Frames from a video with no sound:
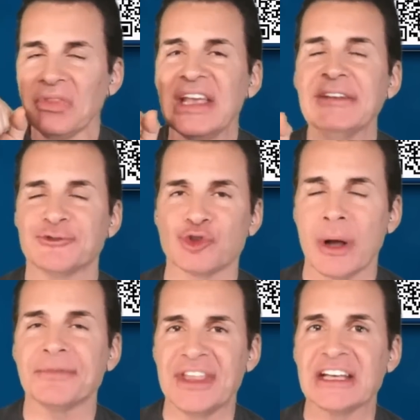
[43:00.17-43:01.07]
if
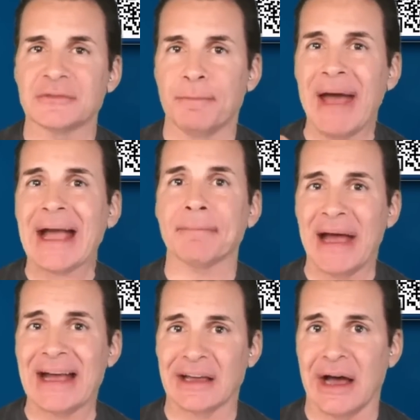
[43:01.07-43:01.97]
Trump thinks
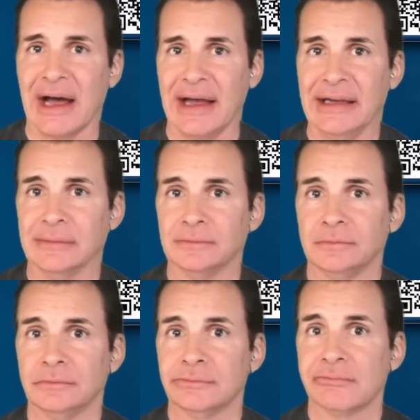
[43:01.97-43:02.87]
backpack guy
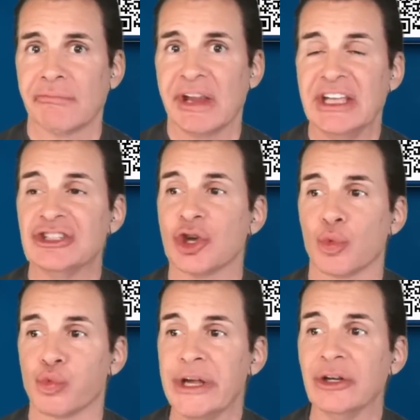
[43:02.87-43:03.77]
is a
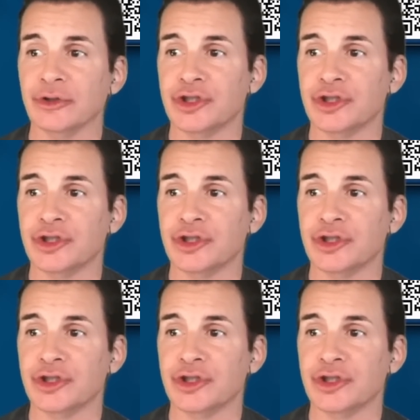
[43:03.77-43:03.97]
real